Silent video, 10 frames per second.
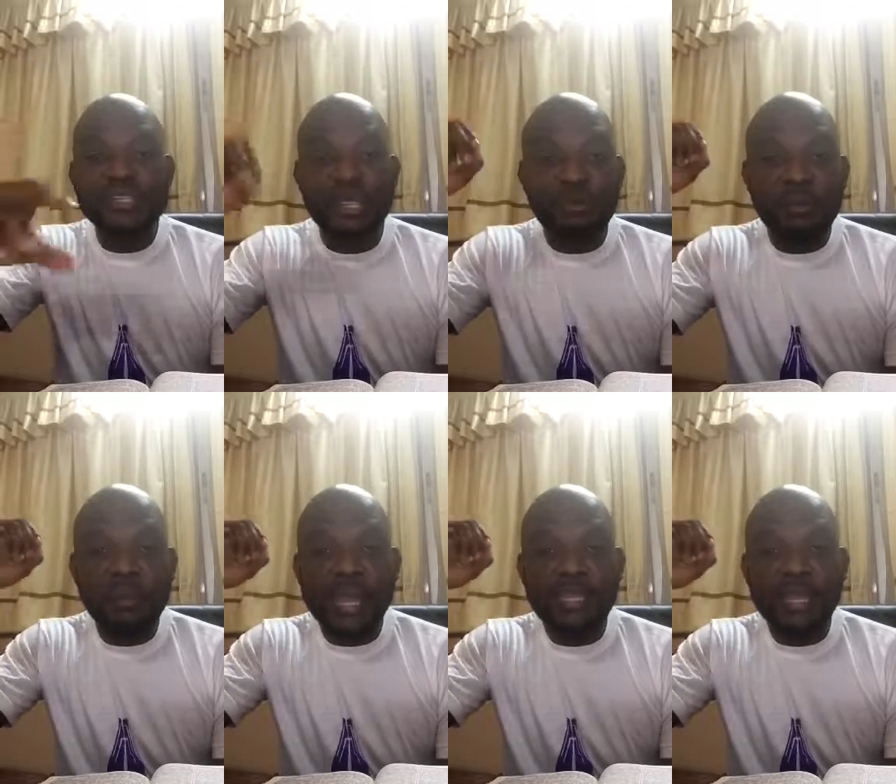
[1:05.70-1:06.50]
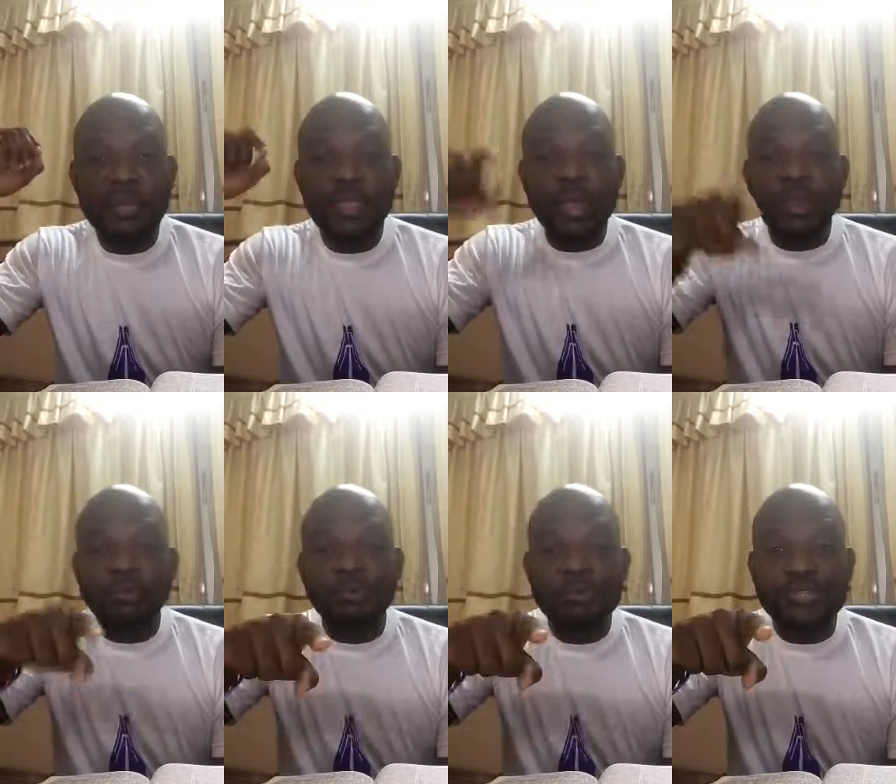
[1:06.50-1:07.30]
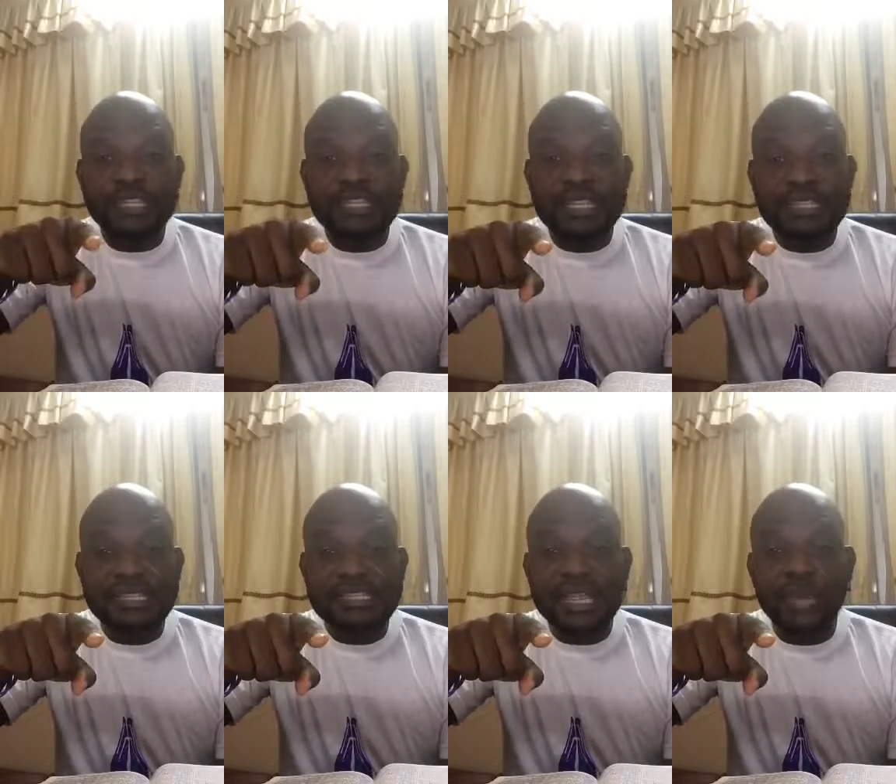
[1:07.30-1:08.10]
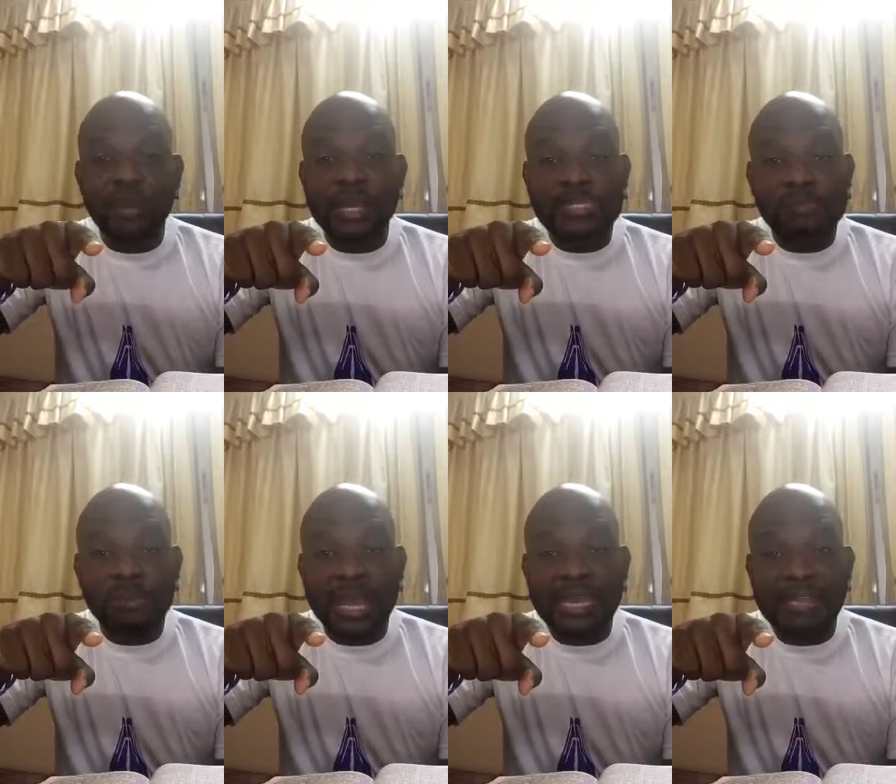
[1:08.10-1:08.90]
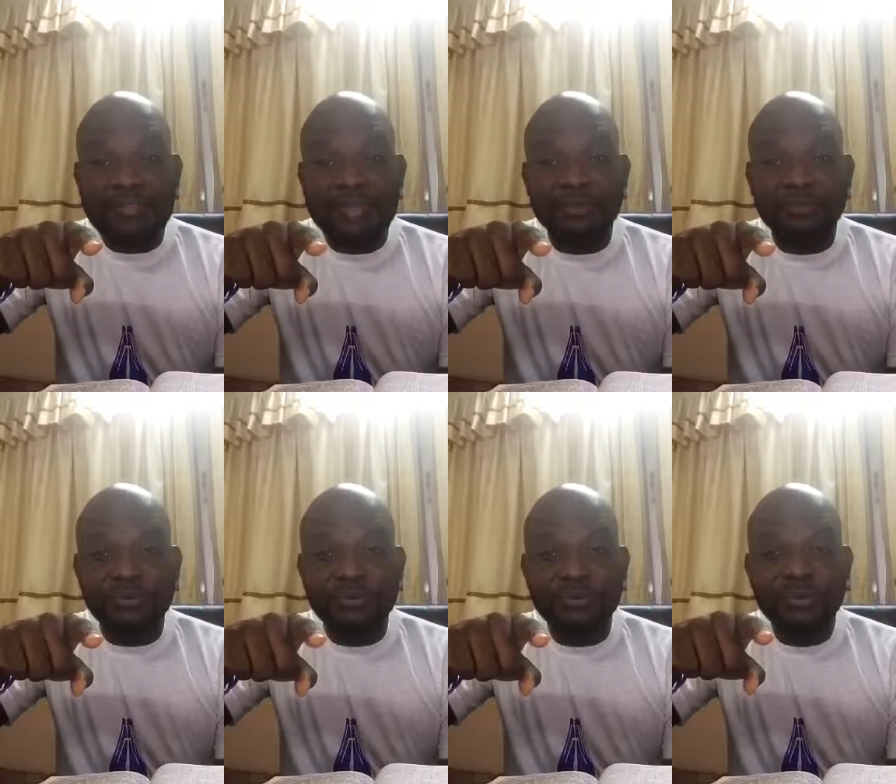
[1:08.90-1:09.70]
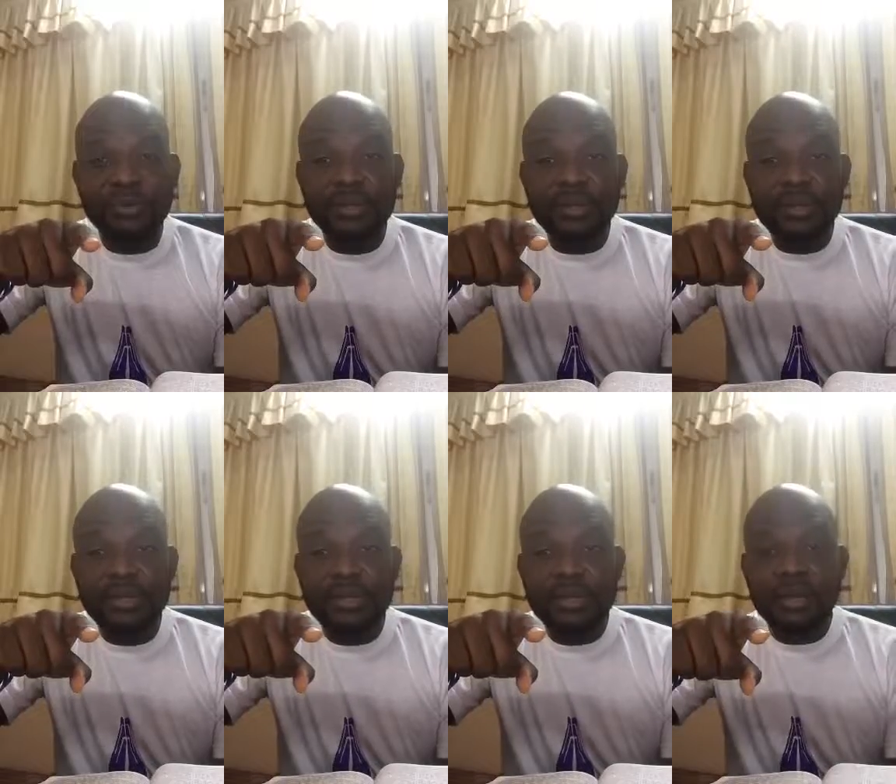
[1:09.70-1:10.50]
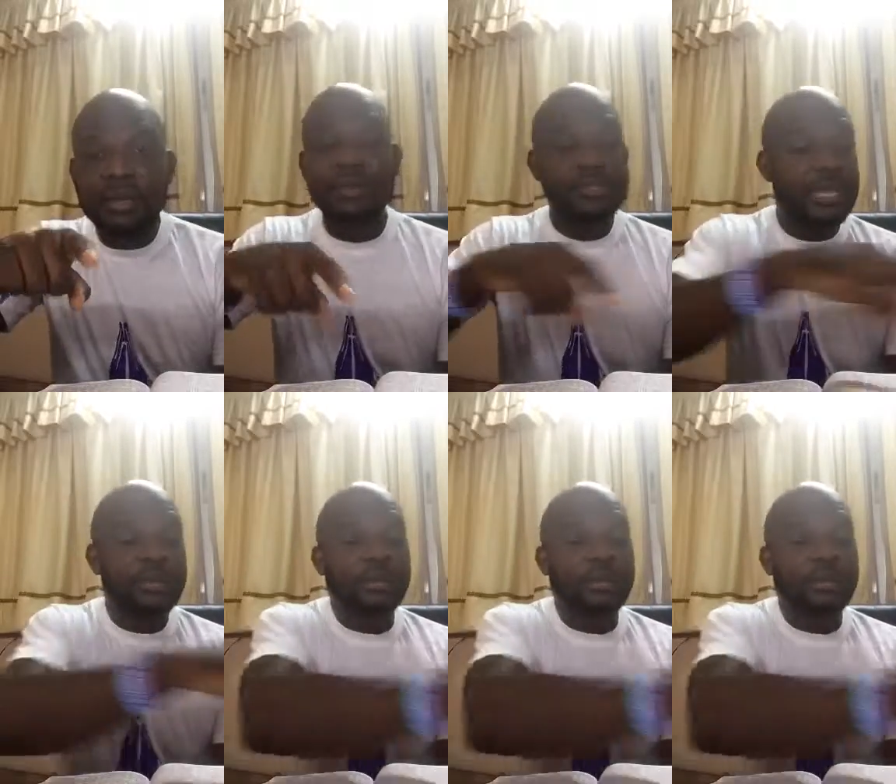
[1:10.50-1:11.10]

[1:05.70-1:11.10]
just need a reminder of who Jesus is and what His blood has done for you. Because I